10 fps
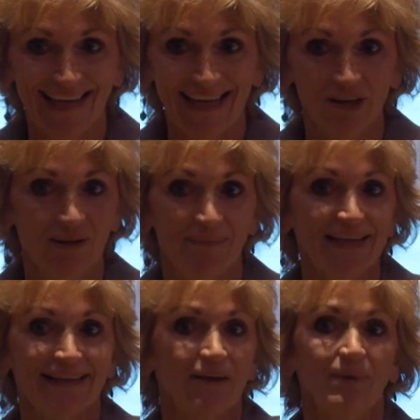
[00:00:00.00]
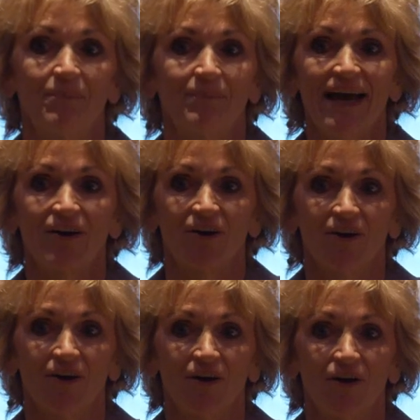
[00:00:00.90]
it could be a little bit
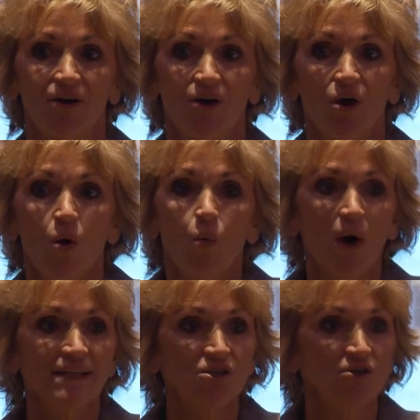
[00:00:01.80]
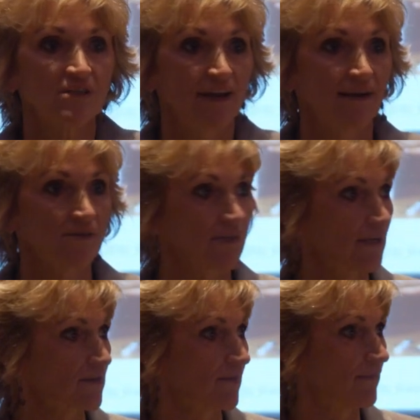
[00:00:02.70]
better, What's your sales
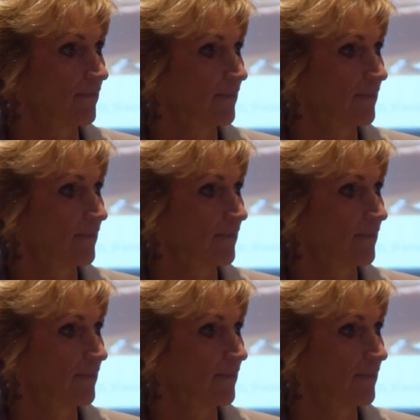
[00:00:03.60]
system?